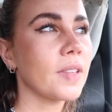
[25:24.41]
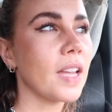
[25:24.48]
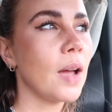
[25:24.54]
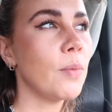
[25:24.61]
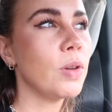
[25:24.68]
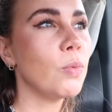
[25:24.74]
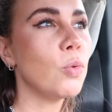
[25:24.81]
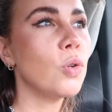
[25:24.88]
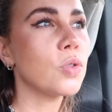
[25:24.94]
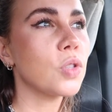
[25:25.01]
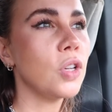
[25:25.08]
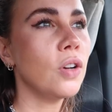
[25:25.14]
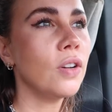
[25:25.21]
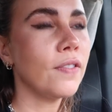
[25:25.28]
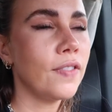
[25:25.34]
And we walked
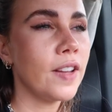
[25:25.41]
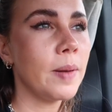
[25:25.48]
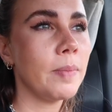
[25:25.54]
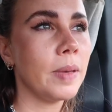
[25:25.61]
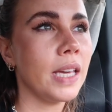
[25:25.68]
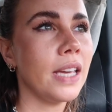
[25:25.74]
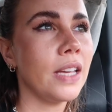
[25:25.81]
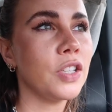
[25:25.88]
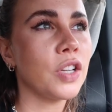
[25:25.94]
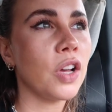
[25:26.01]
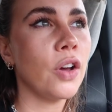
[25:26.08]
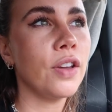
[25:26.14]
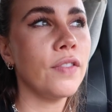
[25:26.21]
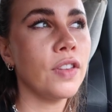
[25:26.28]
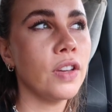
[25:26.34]
along Flynn Beach,
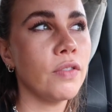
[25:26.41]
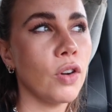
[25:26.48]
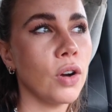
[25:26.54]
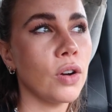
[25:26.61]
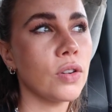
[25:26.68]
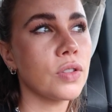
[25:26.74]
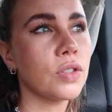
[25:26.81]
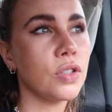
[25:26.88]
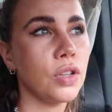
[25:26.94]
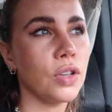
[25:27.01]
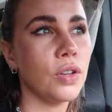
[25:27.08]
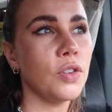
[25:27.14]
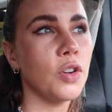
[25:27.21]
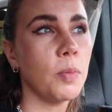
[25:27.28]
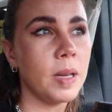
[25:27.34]
over the rocks
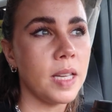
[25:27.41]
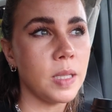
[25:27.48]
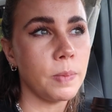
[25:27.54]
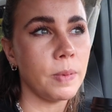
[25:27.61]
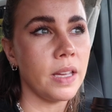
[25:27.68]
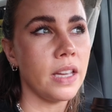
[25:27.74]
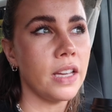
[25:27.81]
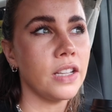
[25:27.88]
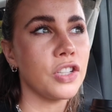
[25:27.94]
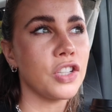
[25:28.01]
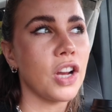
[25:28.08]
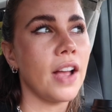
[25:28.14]
to Nobby's Beach,